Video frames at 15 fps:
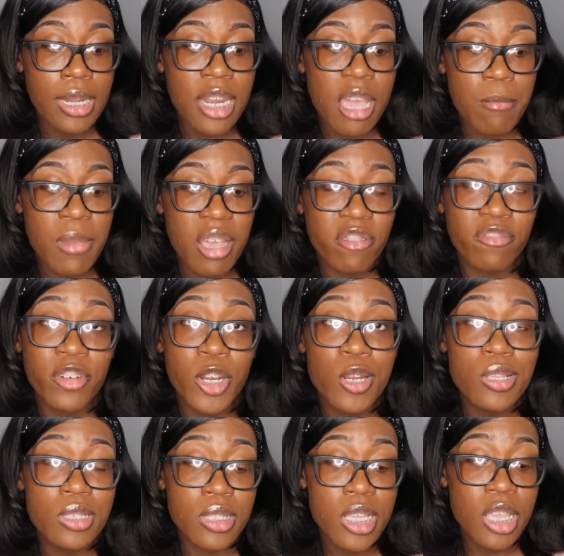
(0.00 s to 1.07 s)
now my
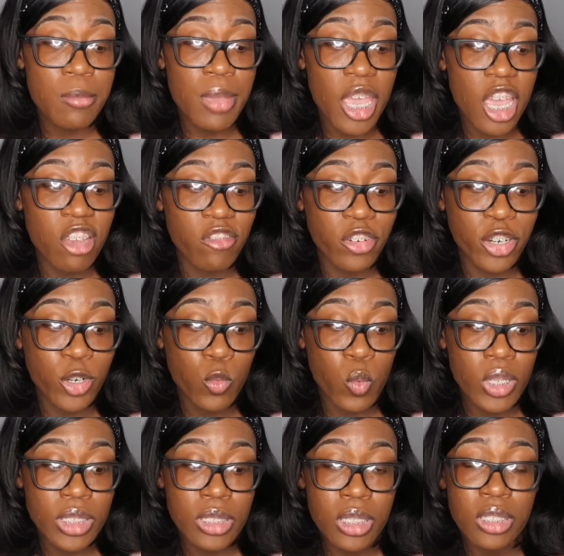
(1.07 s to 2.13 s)
first theme ever
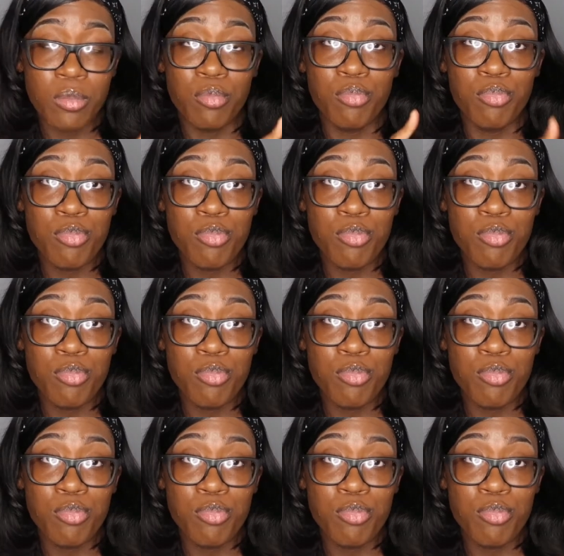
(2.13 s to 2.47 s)
was this